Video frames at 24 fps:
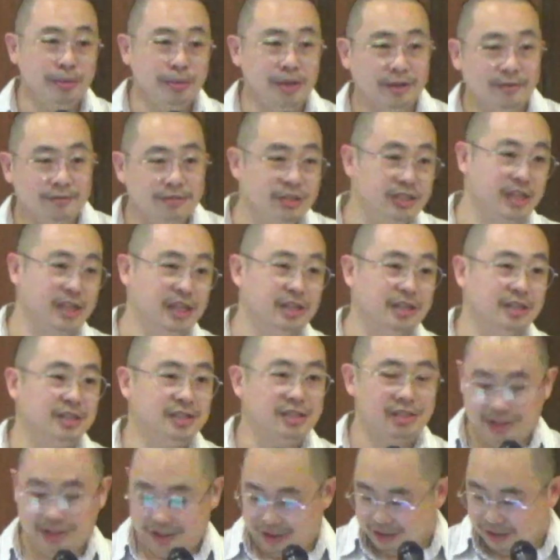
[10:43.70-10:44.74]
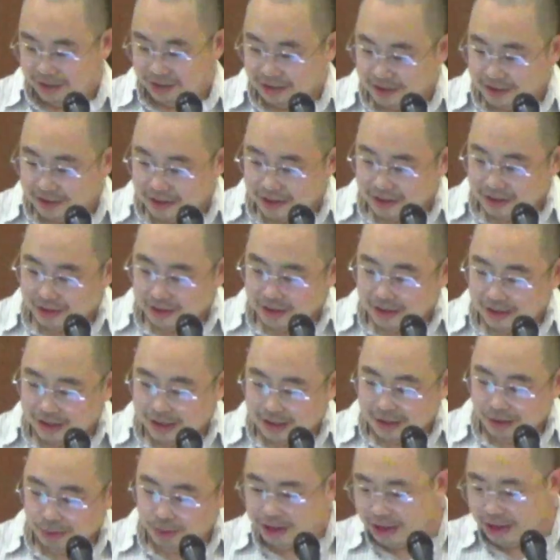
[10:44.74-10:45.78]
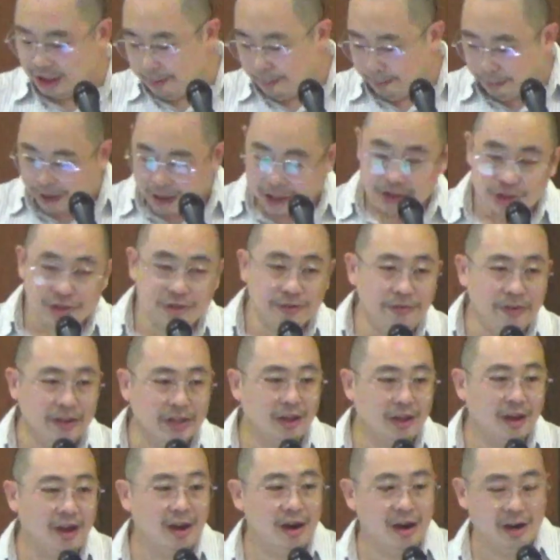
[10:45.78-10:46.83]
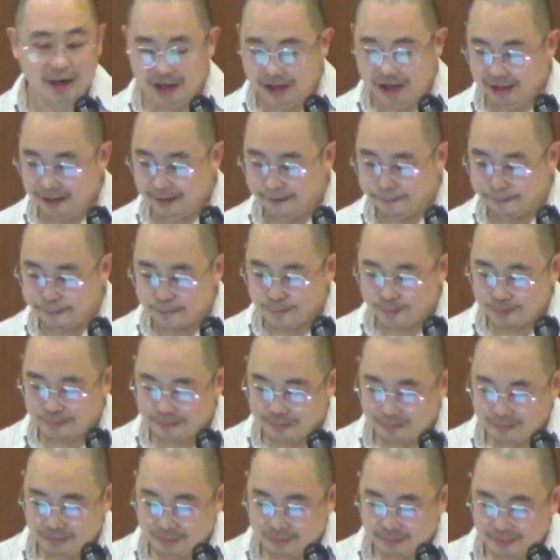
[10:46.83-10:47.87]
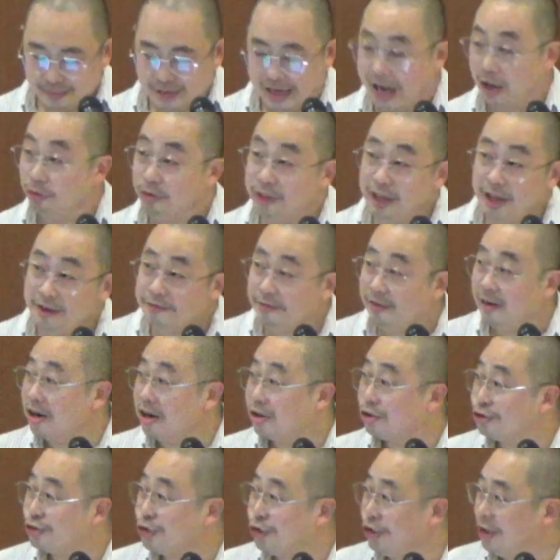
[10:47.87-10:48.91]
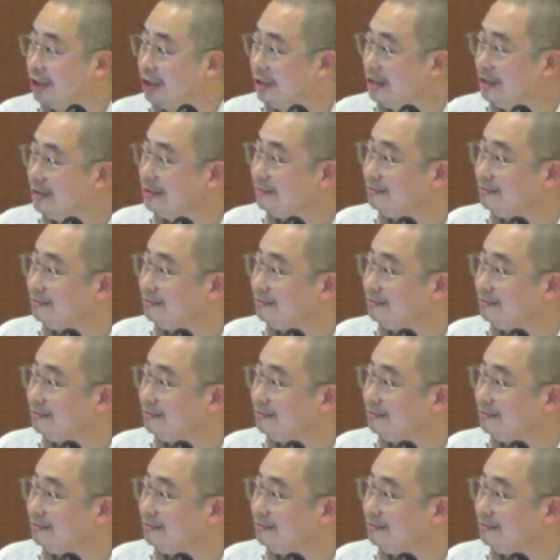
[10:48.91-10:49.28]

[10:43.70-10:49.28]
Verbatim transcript: of seeds, what the parts of it are, how they function.